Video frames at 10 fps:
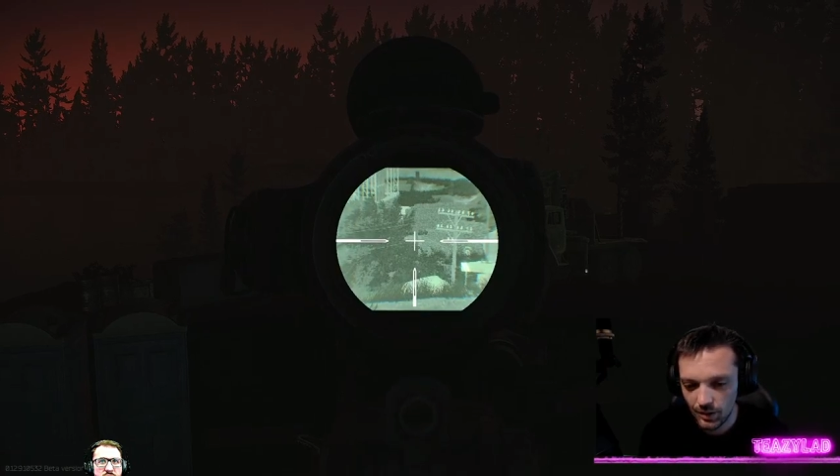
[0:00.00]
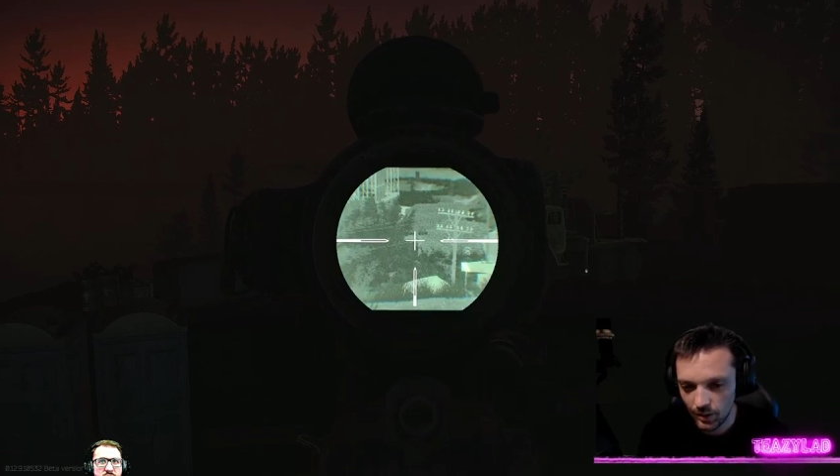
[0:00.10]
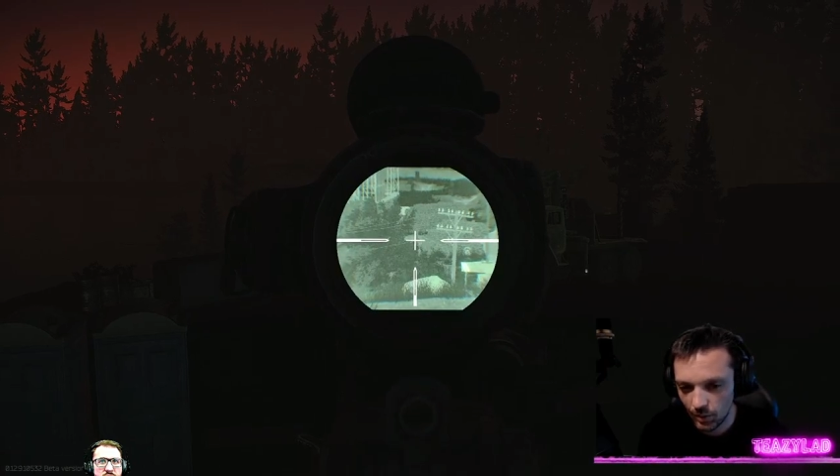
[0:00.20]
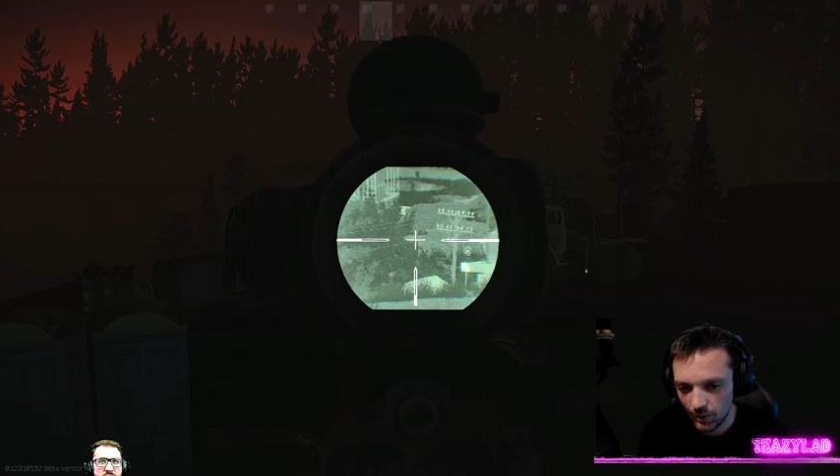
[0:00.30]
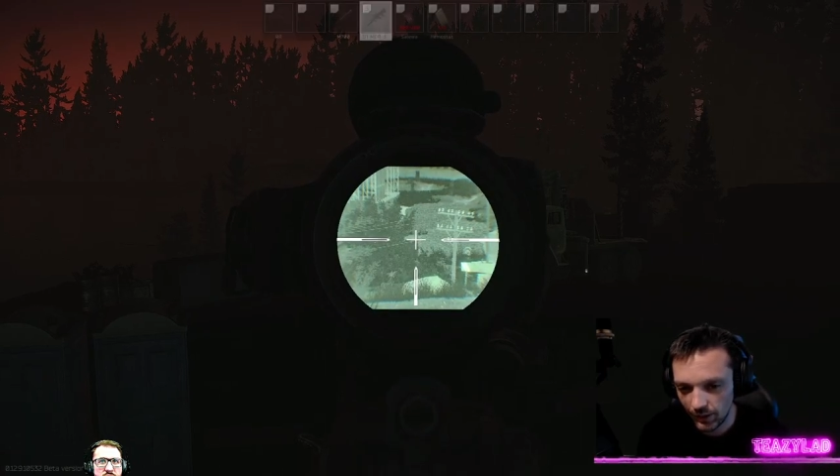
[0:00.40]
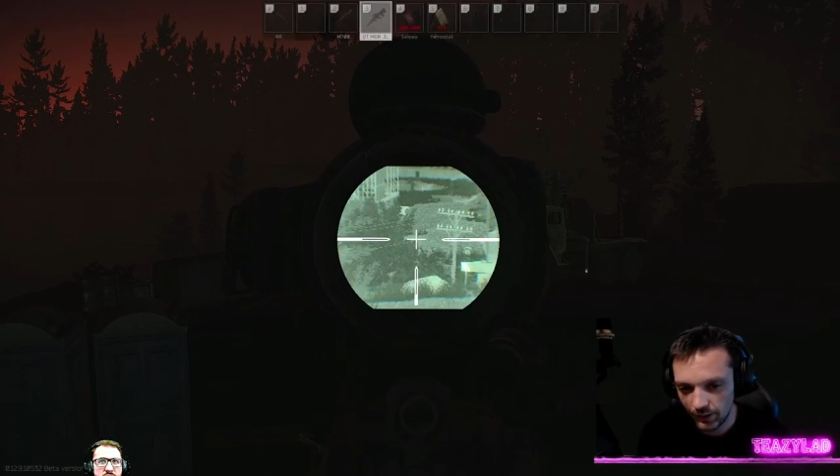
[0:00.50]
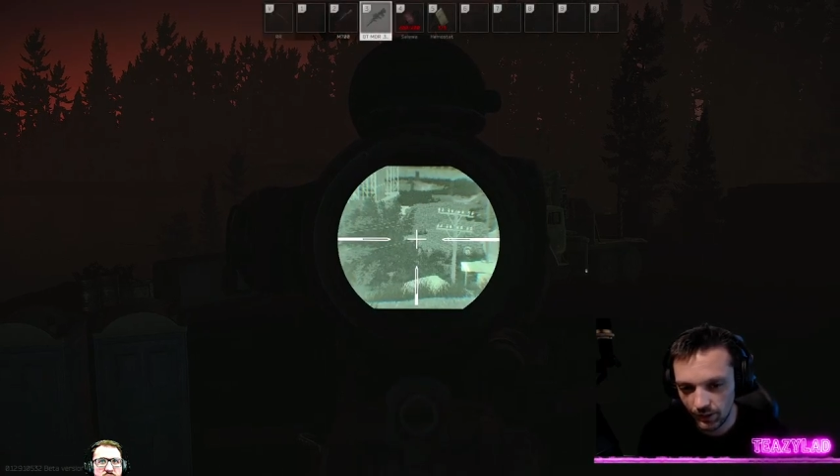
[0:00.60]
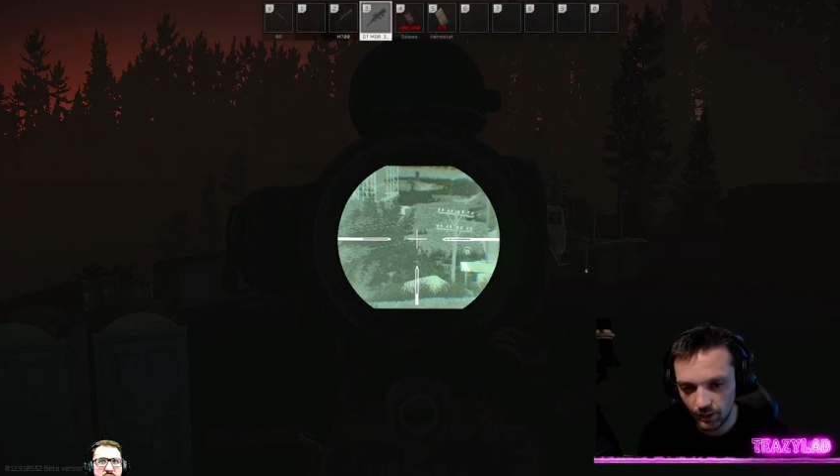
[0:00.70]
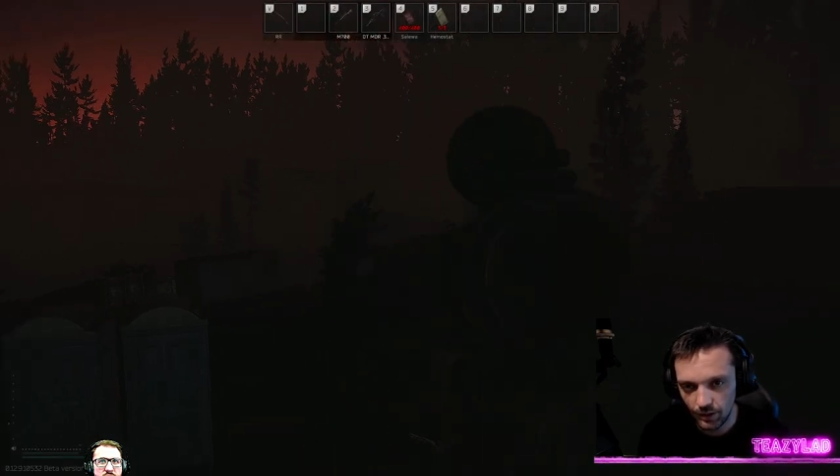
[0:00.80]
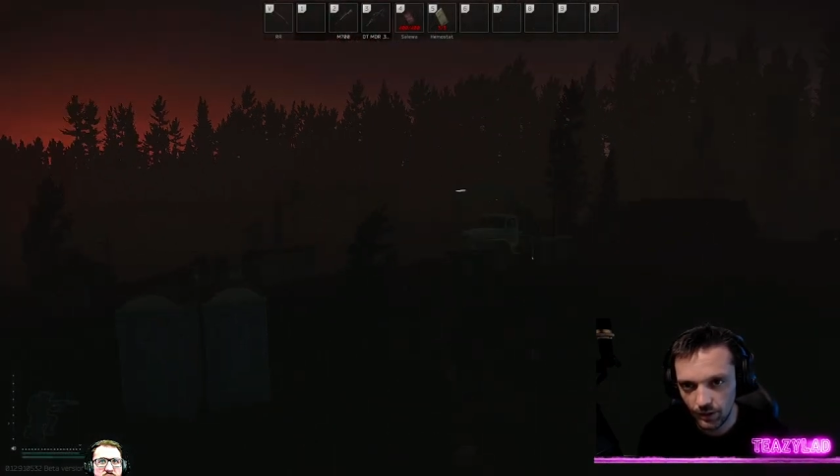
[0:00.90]
You're able to tell
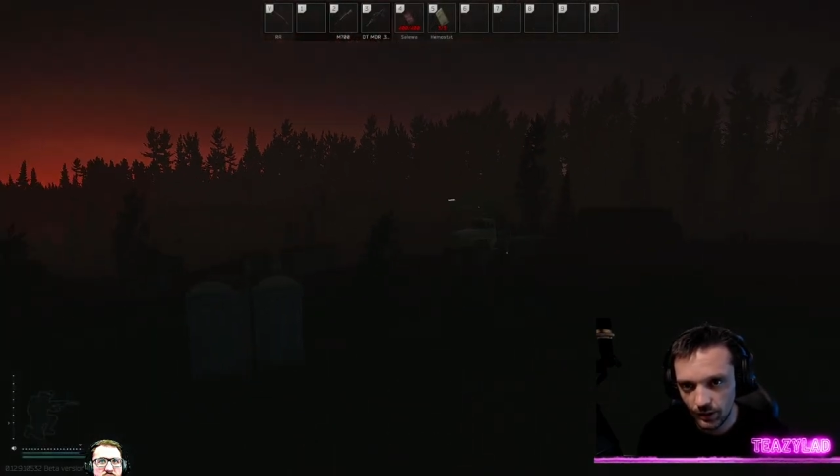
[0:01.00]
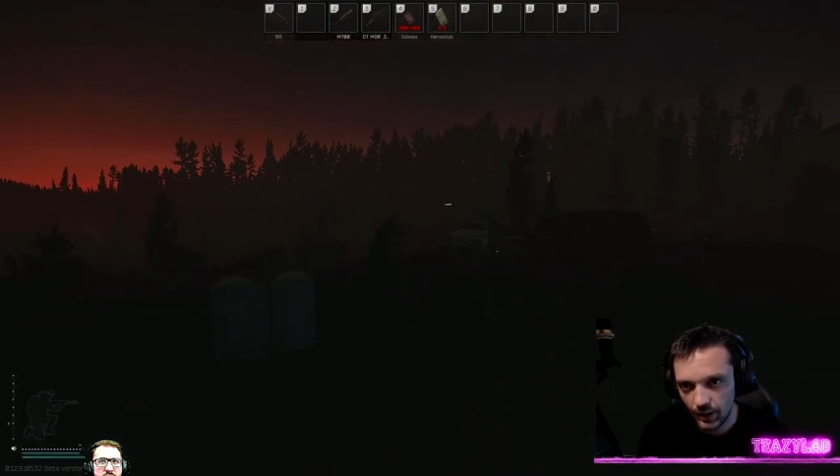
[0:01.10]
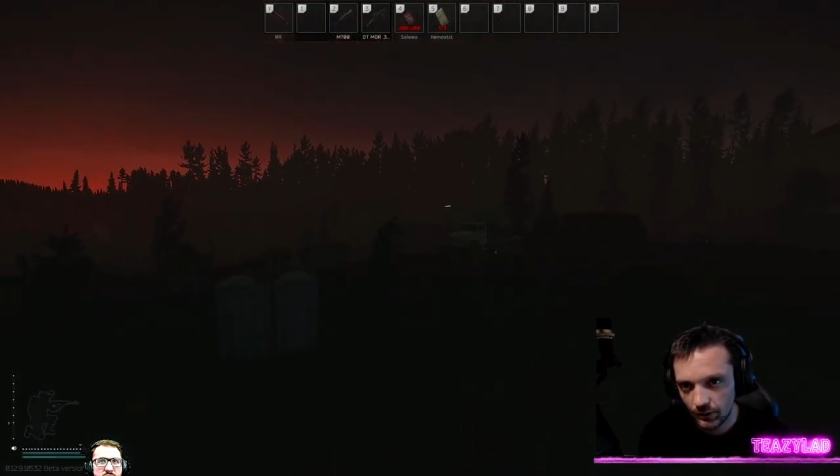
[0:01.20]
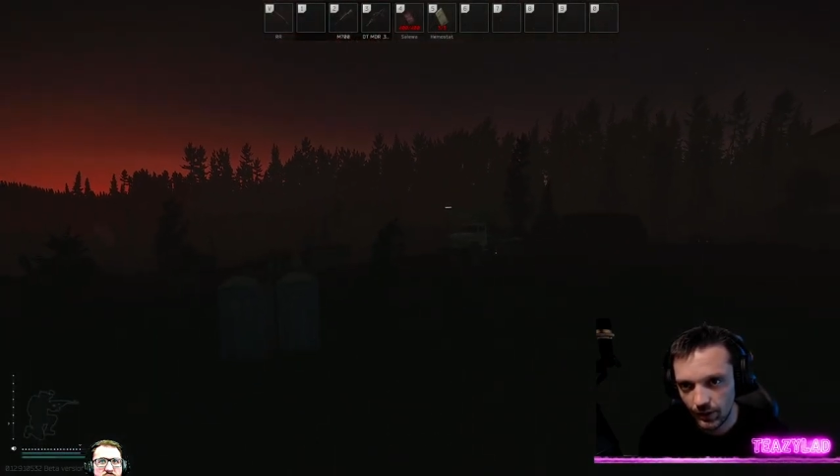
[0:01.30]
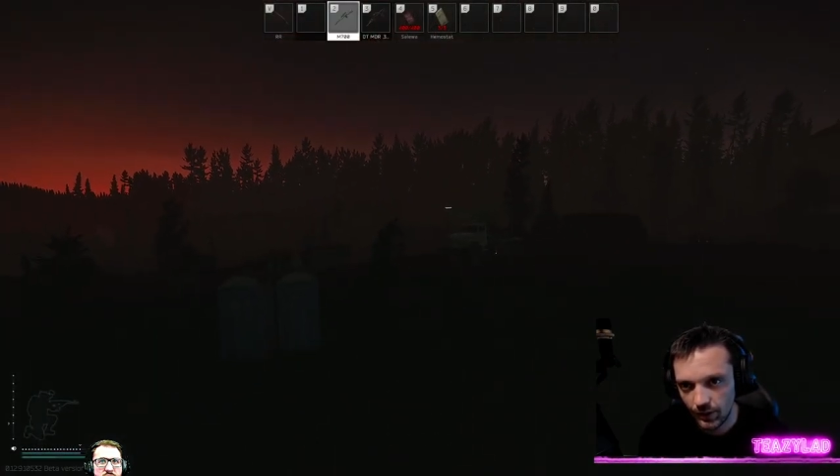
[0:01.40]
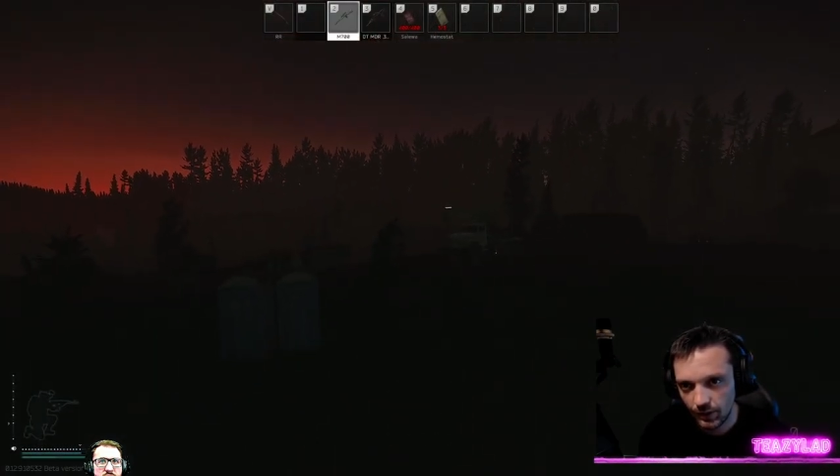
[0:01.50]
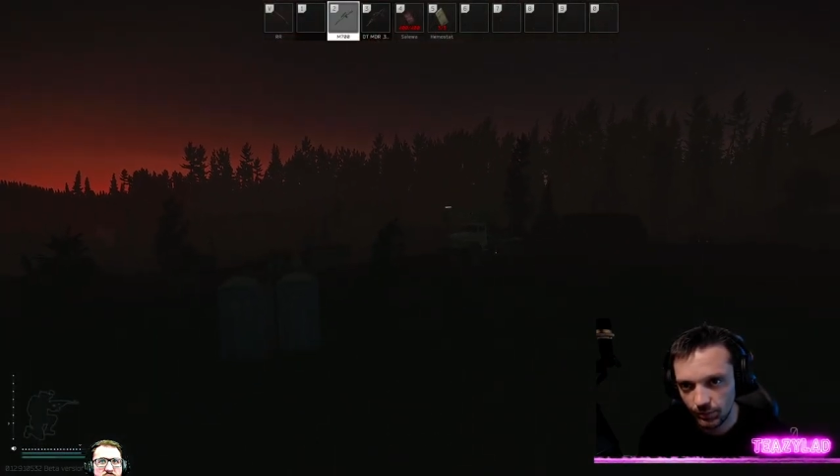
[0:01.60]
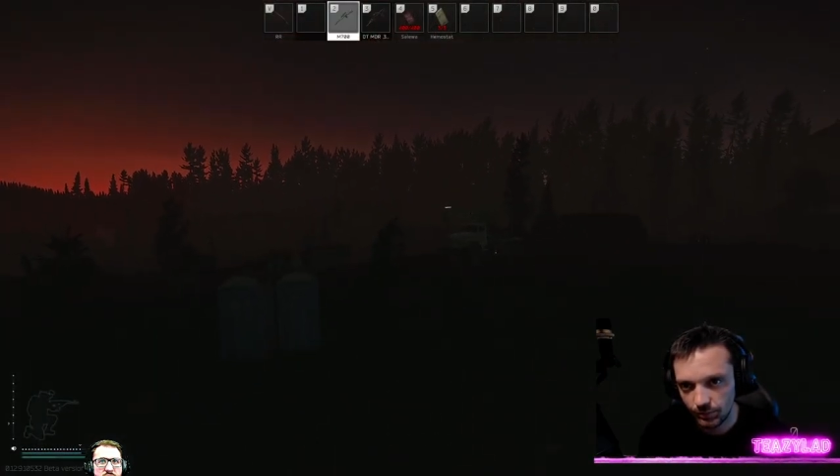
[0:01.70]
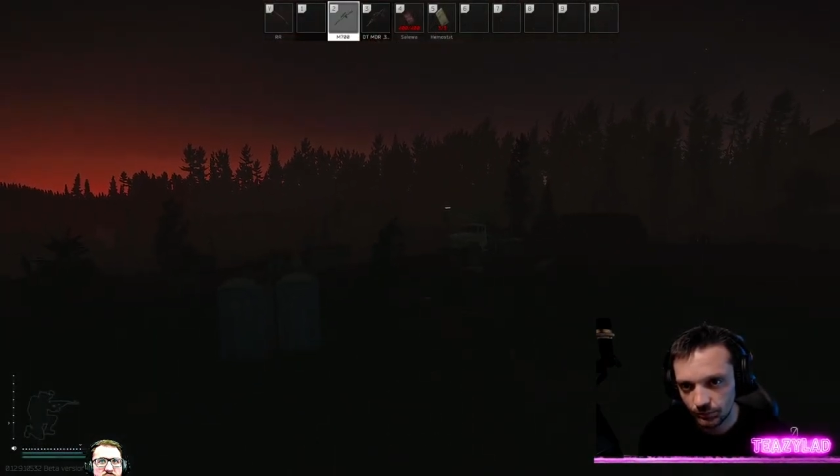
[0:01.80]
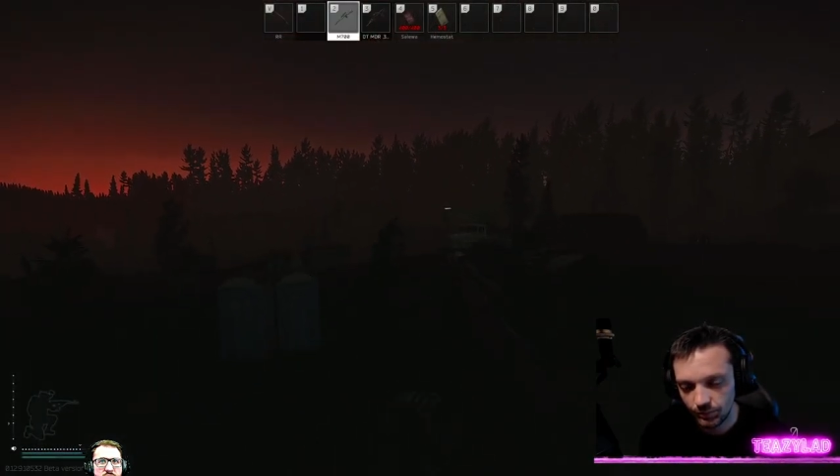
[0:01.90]
by his clothing and
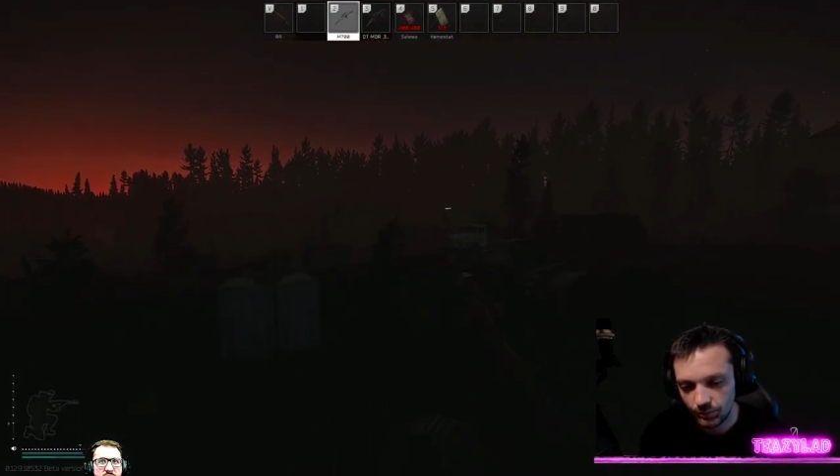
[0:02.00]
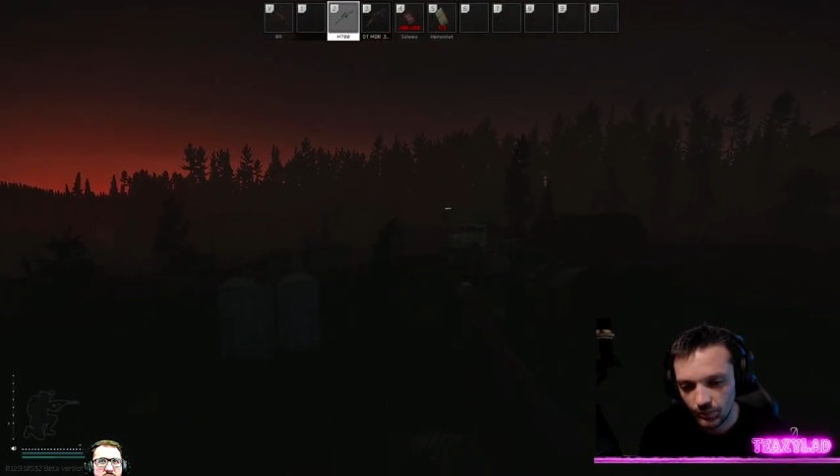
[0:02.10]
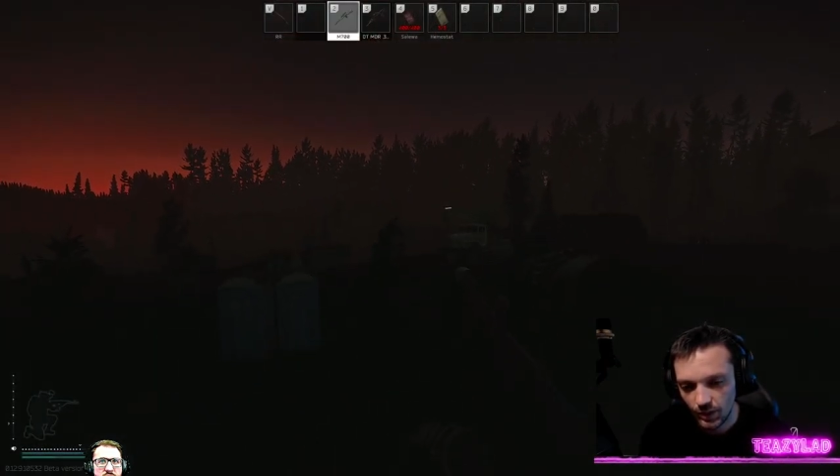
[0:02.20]
everything.